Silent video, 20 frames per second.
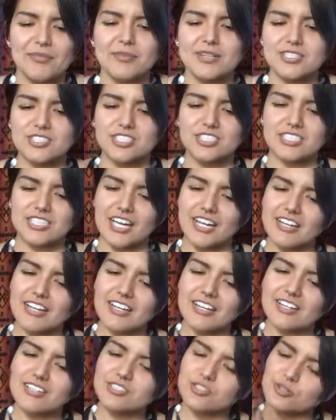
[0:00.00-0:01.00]
It's just kind of
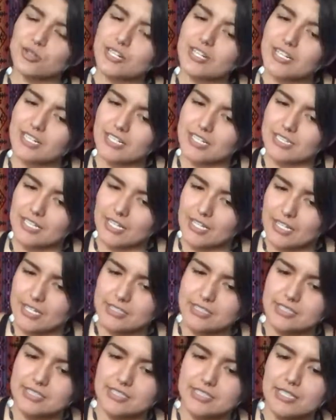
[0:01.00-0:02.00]
like a shortcut. I like
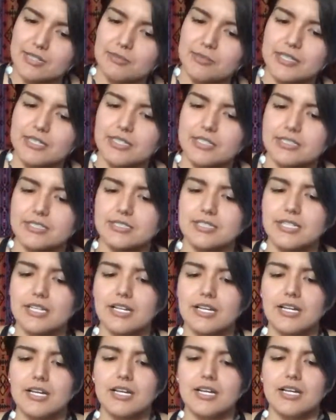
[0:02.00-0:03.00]
to see it because
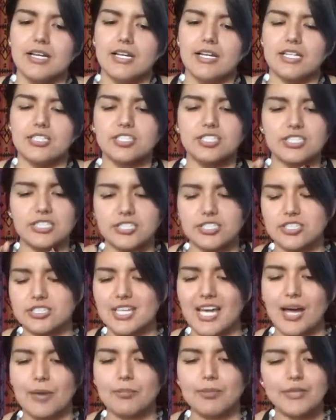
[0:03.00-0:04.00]
it just
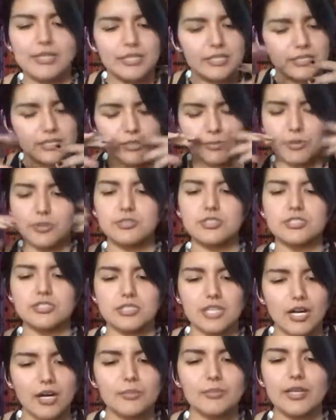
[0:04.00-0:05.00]
happens. Emotions
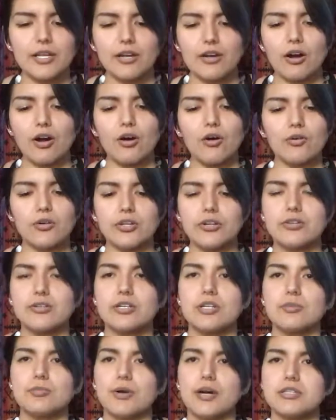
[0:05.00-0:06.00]
come, they go. You don't
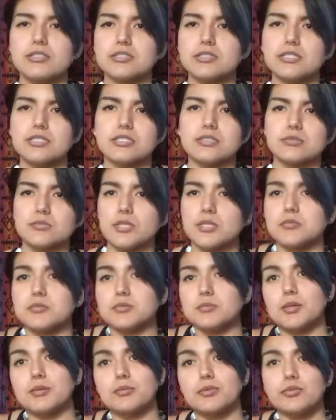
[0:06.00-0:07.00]
need to process it.
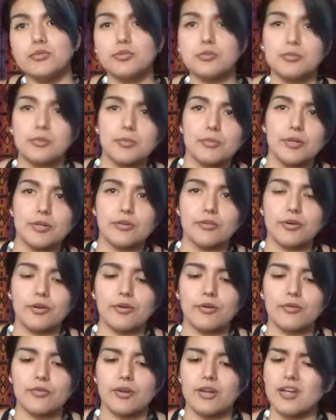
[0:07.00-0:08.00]
Sometimes maybe you do, maybe you
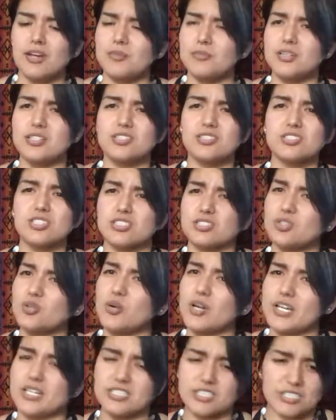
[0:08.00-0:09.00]
don't. But it's
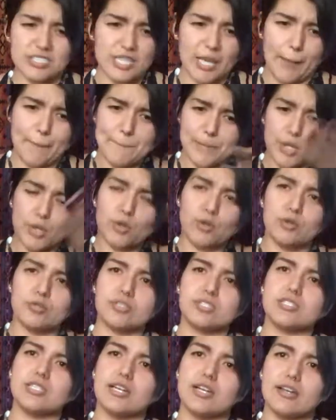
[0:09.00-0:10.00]
quick. It's just like
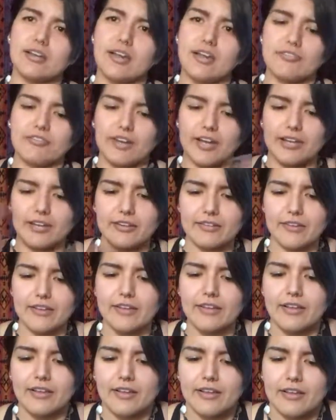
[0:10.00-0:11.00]
a knife, kind of
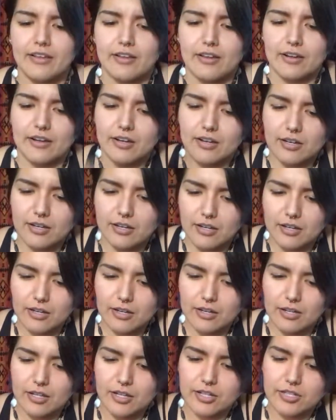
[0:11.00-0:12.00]

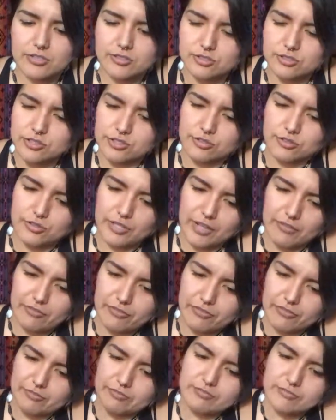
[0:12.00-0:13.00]
like a surgical
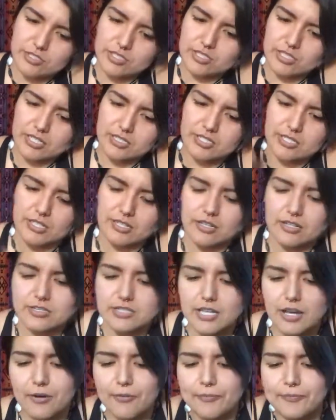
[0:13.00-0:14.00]
knife. Just cuts in,
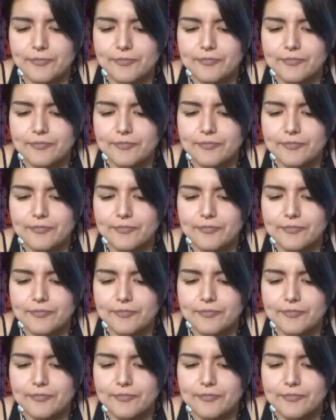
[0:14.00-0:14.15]
cuts out.